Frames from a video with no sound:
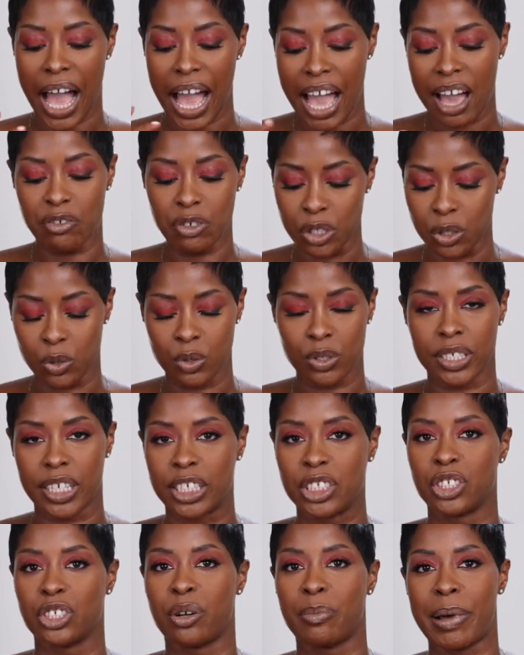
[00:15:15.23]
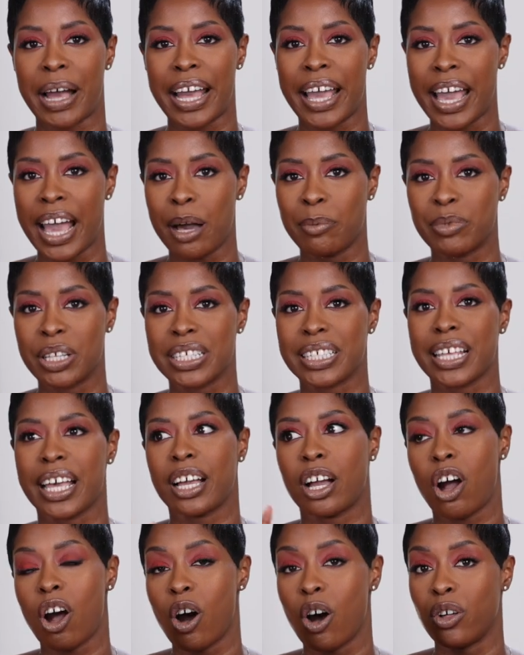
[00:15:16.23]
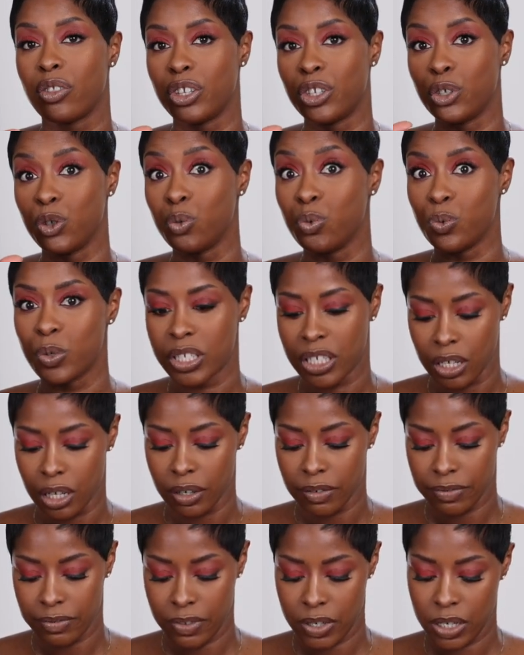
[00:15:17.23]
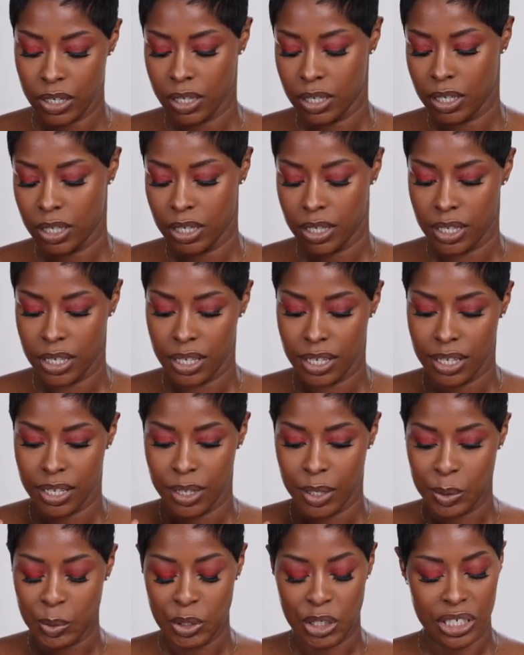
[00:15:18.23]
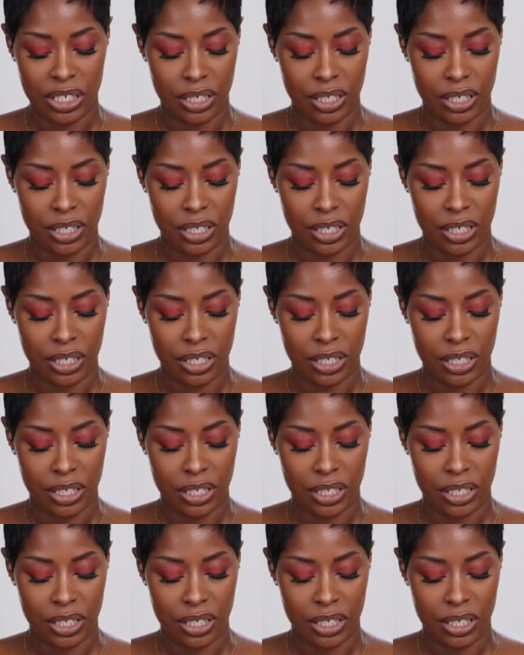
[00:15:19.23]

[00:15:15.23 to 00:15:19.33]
I have a little section on my app that's like all the new stuff, which